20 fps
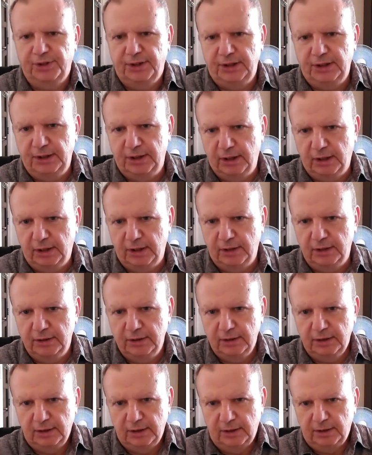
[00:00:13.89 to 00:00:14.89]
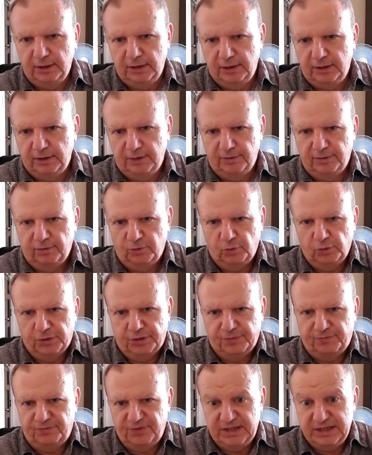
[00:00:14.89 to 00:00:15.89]
the with
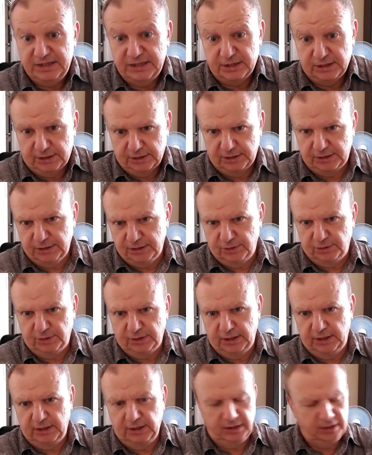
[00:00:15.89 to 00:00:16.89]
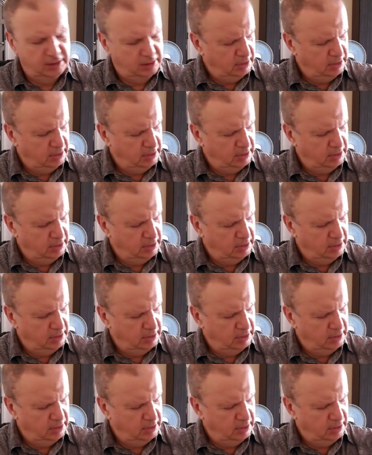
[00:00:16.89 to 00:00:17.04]
visas, okay?